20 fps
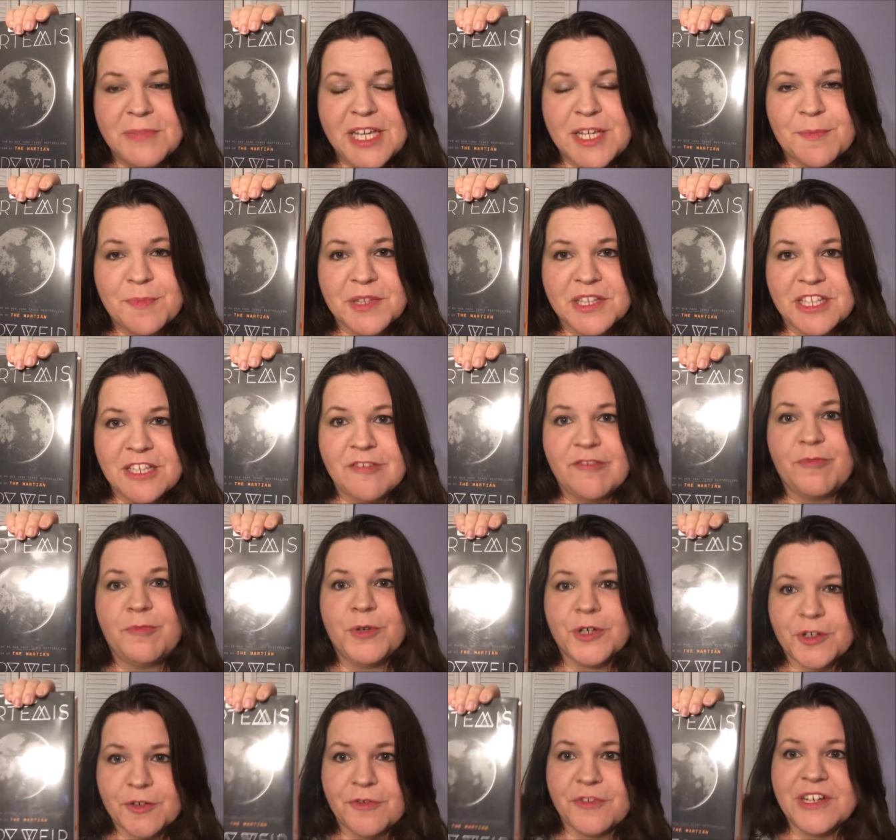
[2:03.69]
make-believe
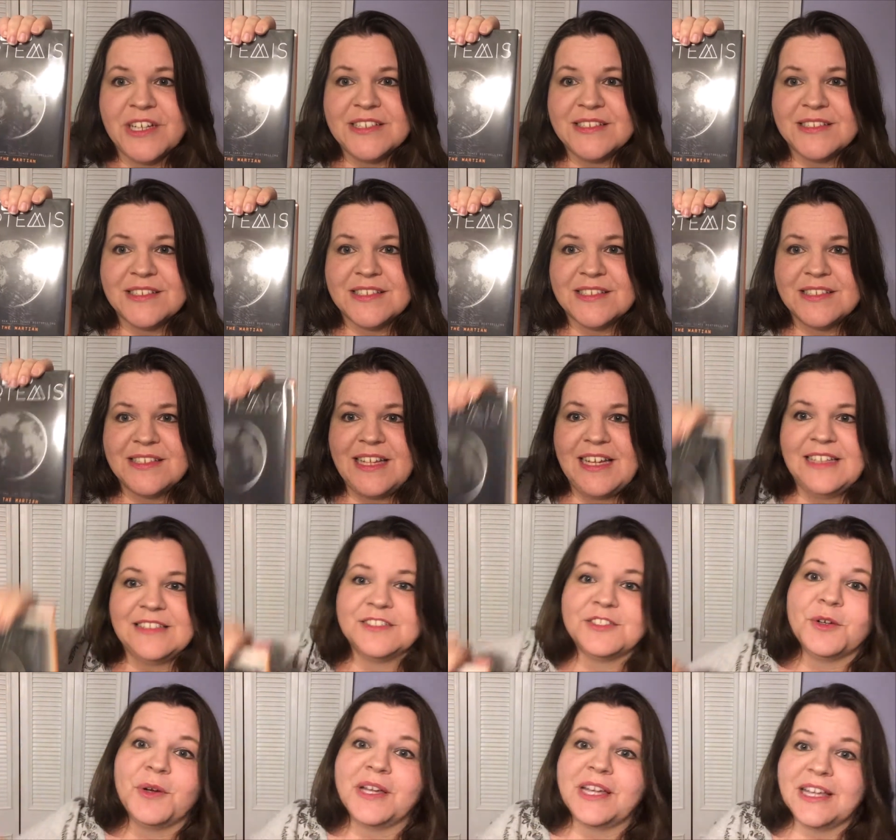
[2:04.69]
book friends,
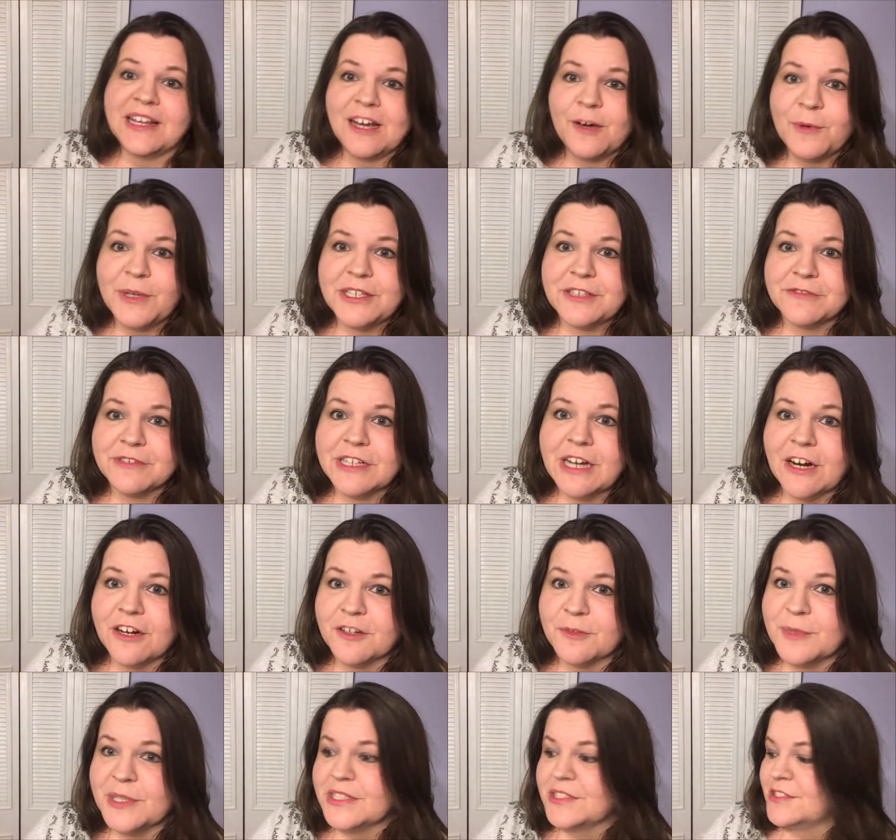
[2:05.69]
and so I cannot wait to read
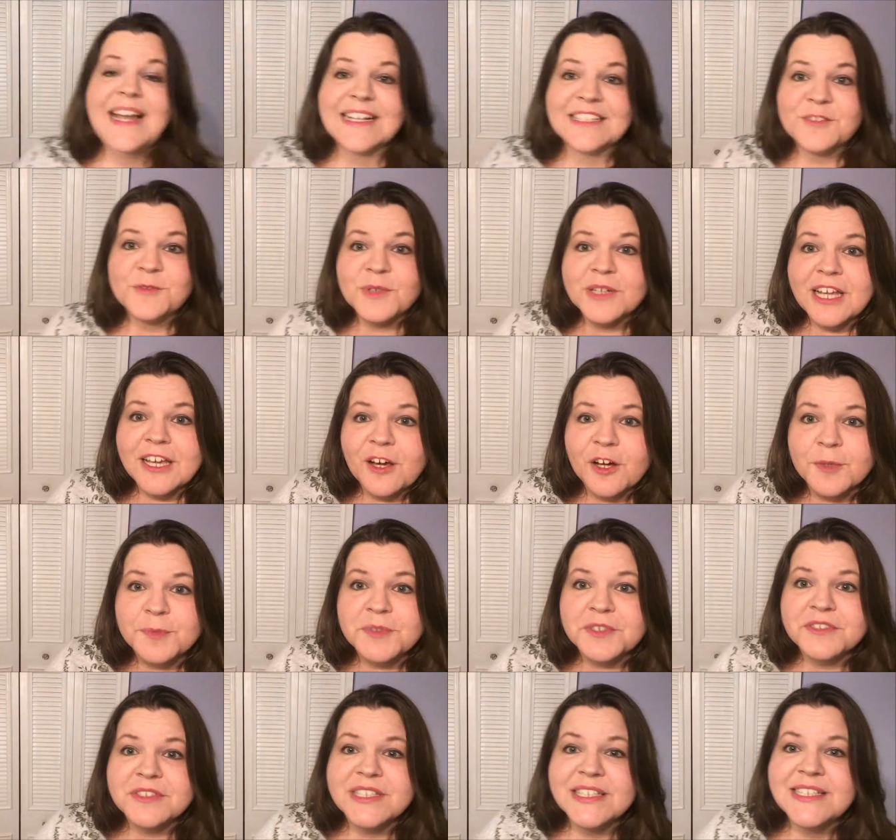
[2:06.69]
Artemis. Next one I
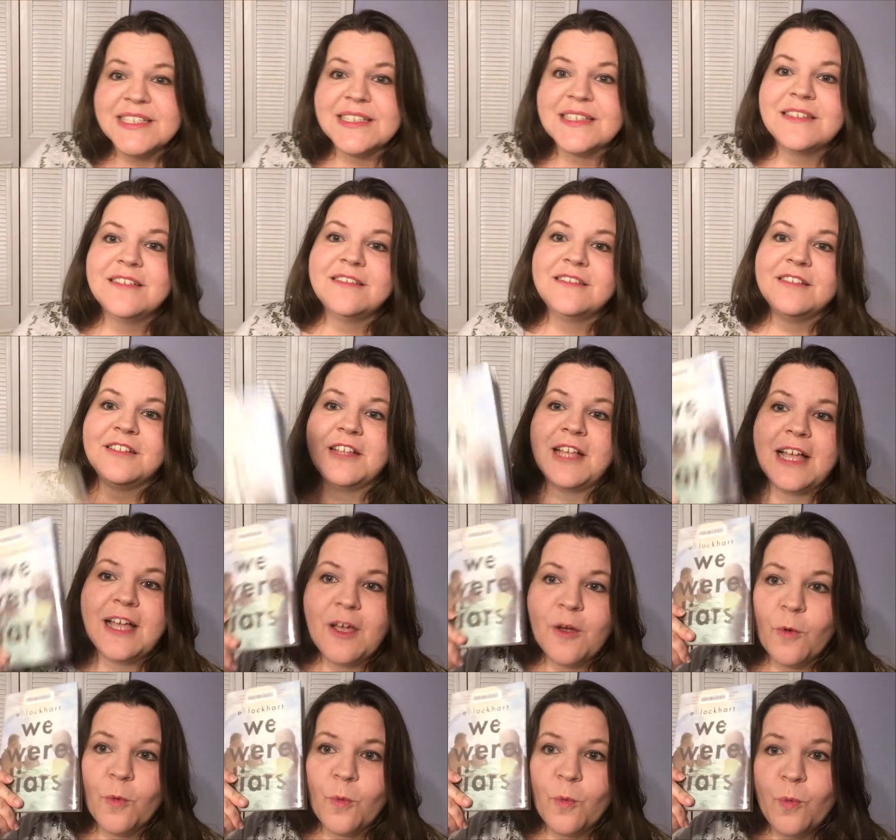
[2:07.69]
hope to read,
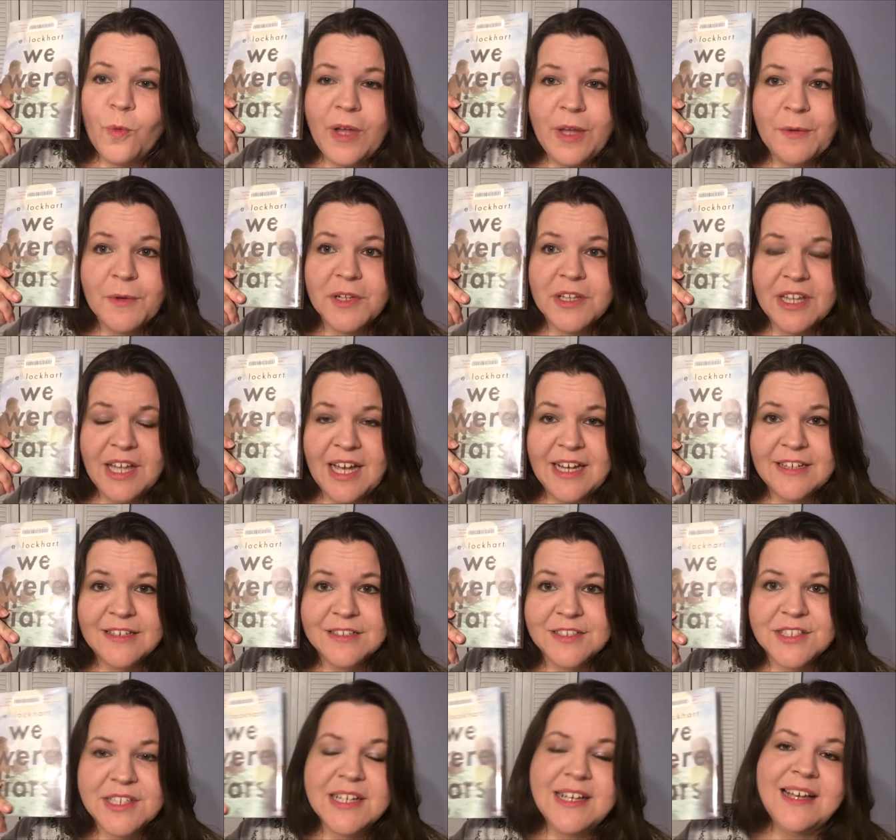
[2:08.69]
We Were
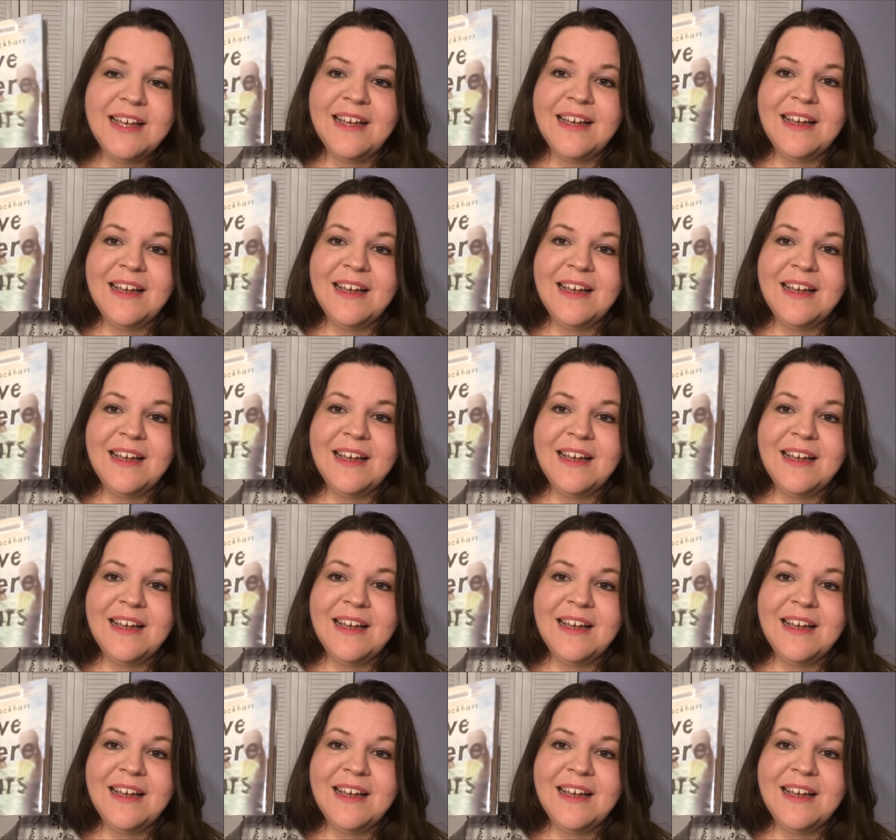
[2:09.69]
Liars.